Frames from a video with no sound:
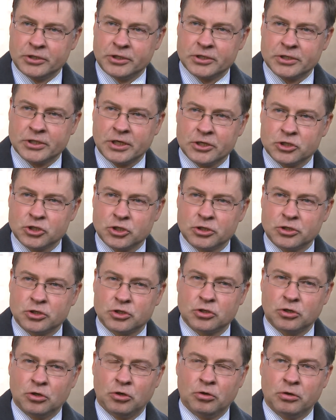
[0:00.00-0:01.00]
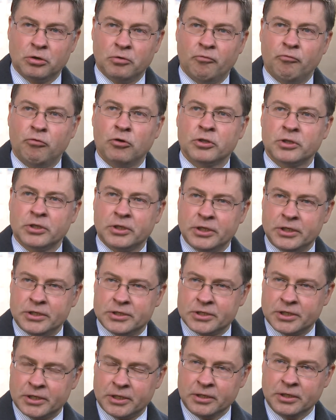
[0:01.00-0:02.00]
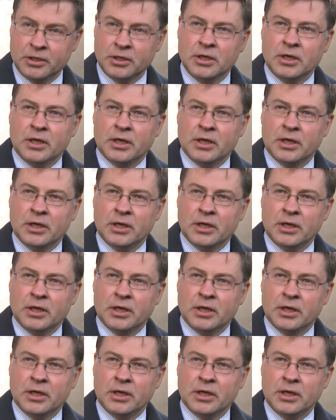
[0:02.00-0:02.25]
discussions on what is the